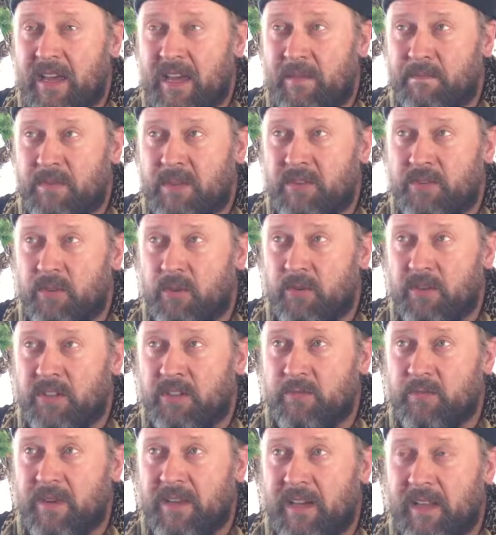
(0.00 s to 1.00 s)
episode
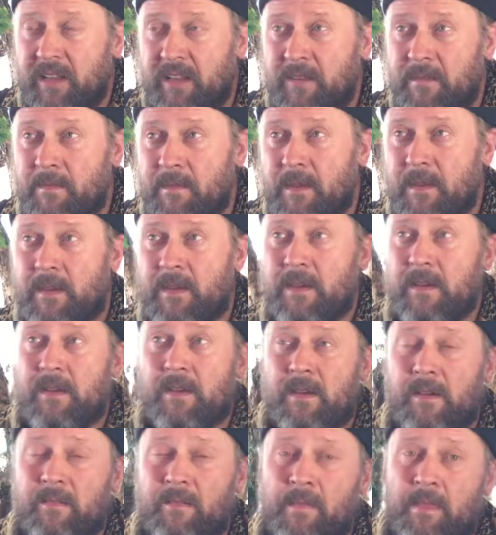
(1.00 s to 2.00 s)
as well,
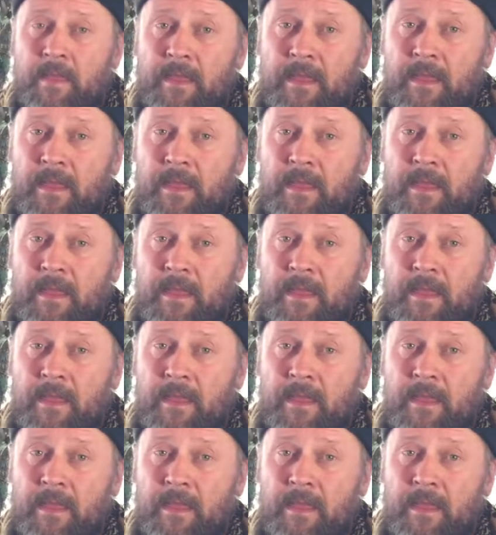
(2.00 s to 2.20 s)
and